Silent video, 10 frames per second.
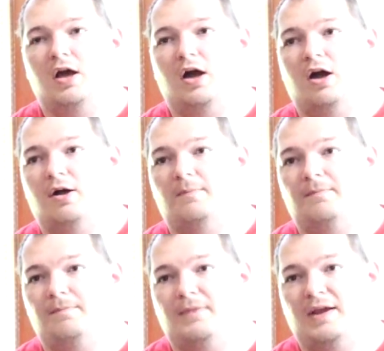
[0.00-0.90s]

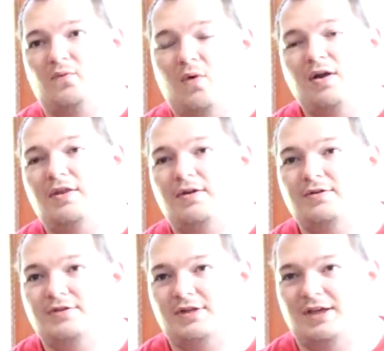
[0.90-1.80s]
And one of
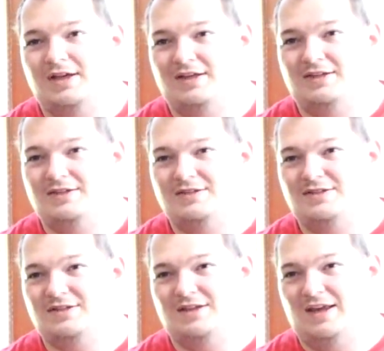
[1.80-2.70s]
those
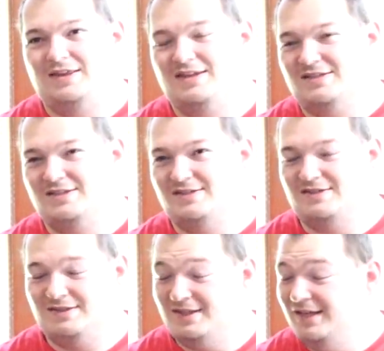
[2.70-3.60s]
is, and this
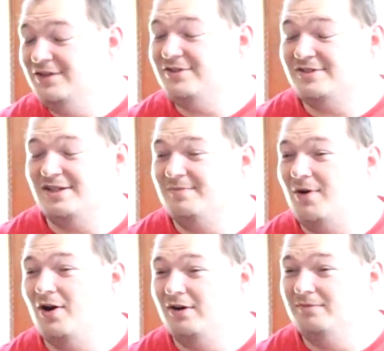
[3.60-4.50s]
is the interesting
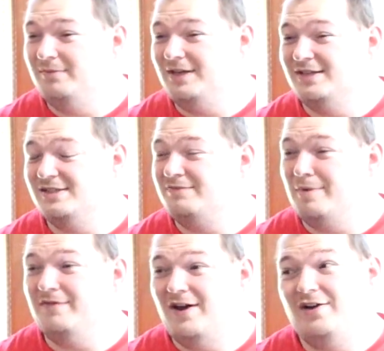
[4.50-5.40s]
part because it's
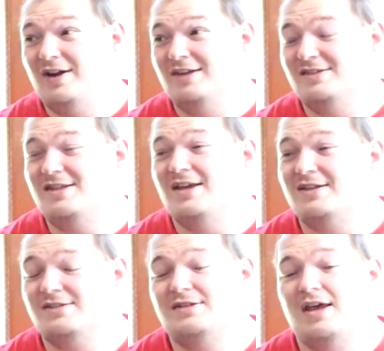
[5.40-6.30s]
been varying state
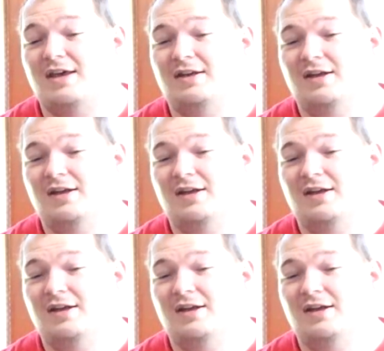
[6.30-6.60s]
to state.